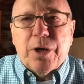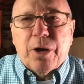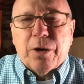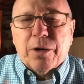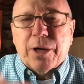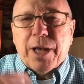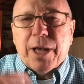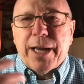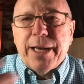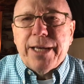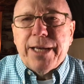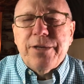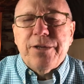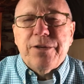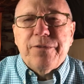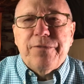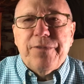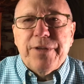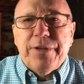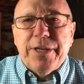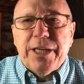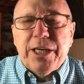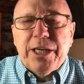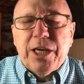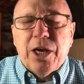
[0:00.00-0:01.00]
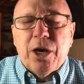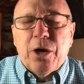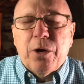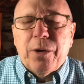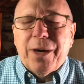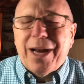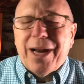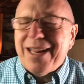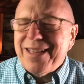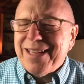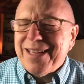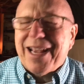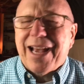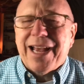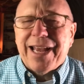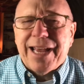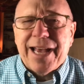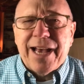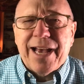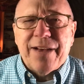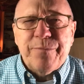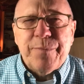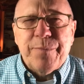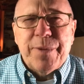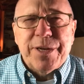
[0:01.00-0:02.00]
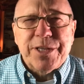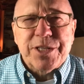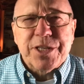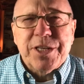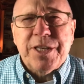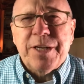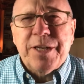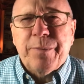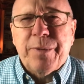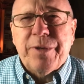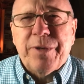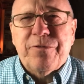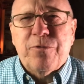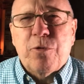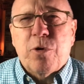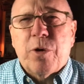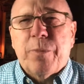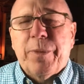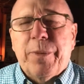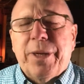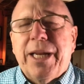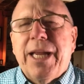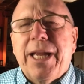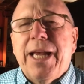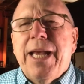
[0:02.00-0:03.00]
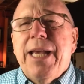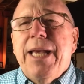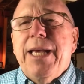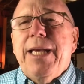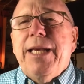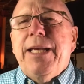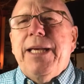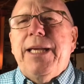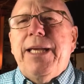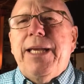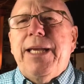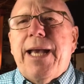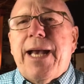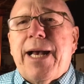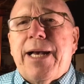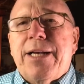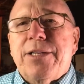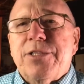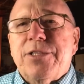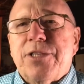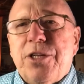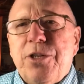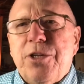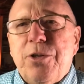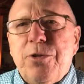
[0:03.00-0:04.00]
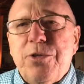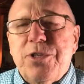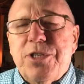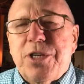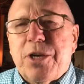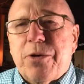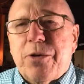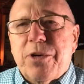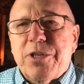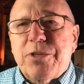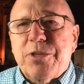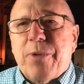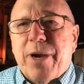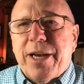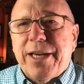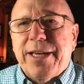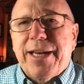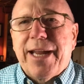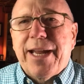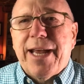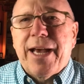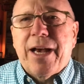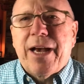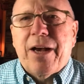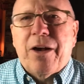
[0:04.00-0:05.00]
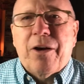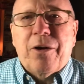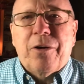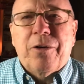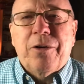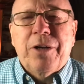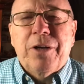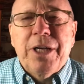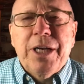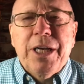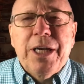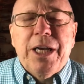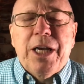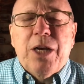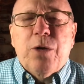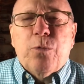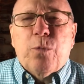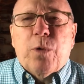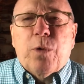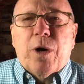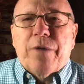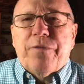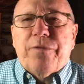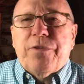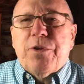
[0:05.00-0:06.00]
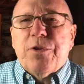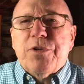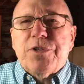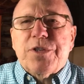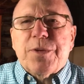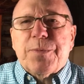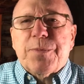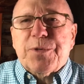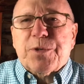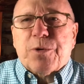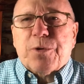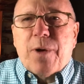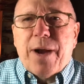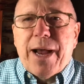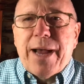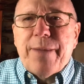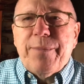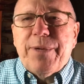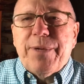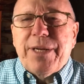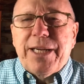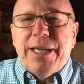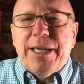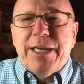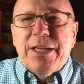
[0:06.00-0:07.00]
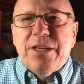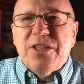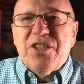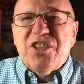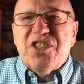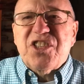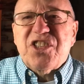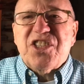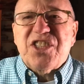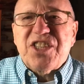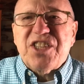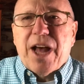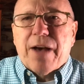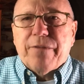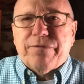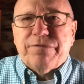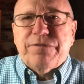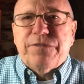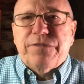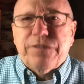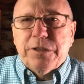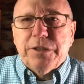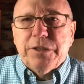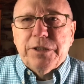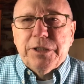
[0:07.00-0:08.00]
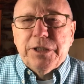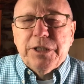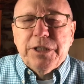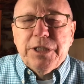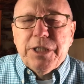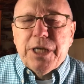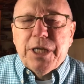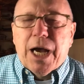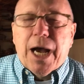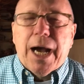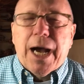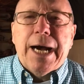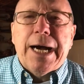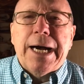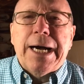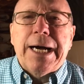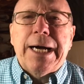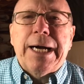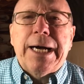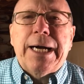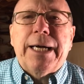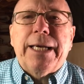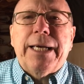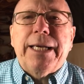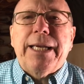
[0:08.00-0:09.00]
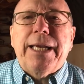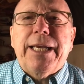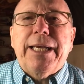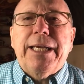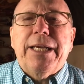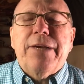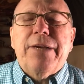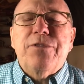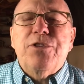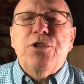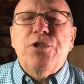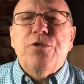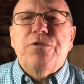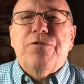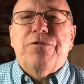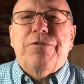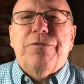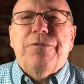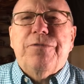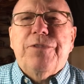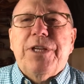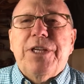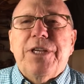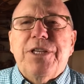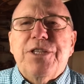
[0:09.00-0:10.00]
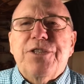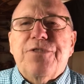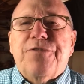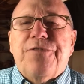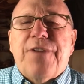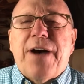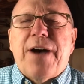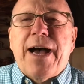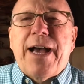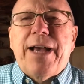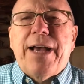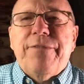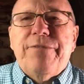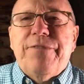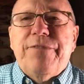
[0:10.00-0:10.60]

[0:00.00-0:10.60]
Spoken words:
got into video, and I think I have mentioned him before, but he has a new series right now where if you subscribe to his stuff, he gives you these 5